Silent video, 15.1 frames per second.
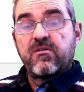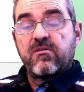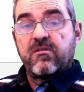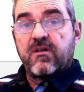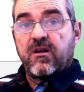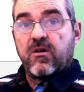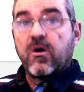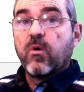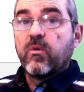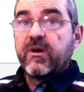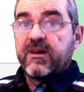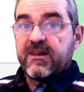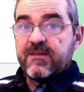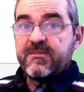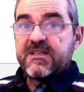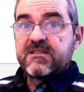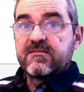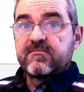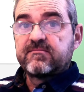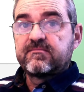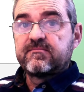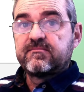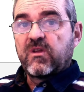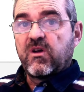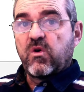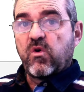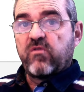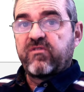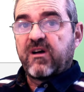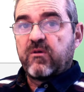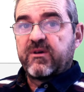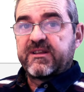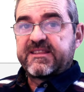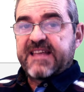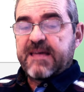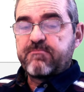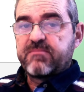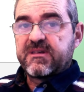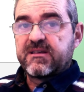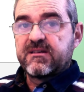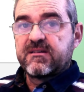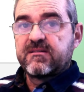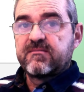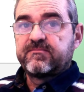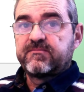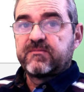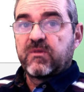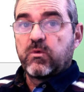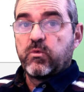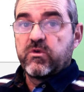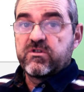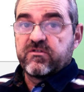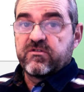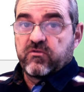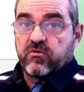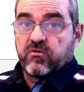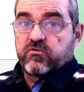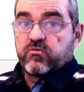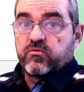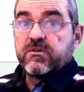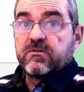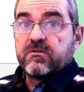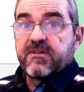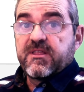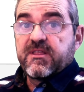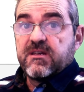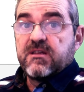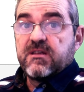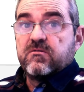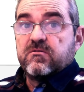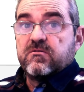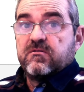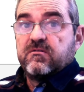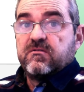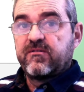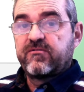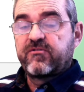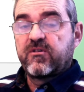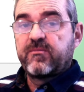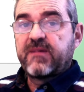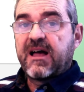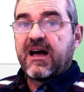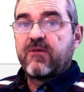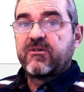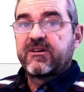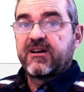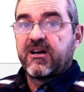the lower limit of our damping, which of course we already knew from our